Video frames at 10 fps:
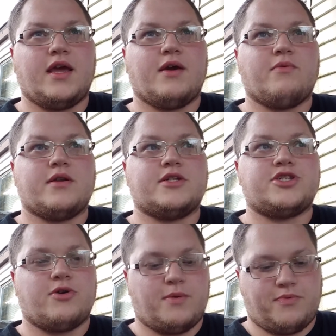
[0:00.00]
it would
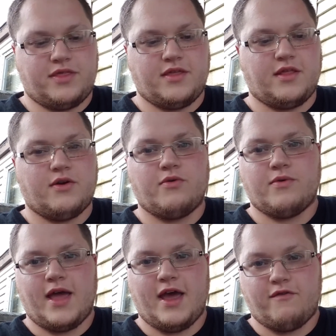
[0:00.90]
show up with the little
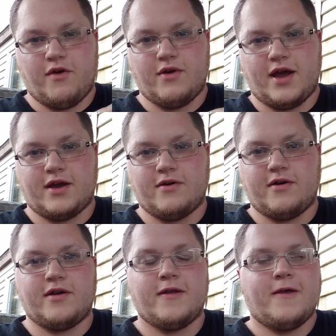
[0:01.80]
headphone
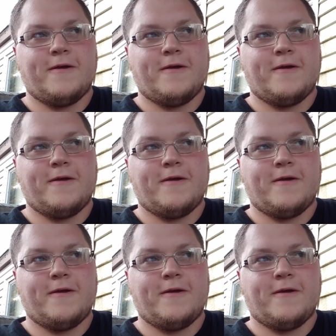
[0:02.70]
icon.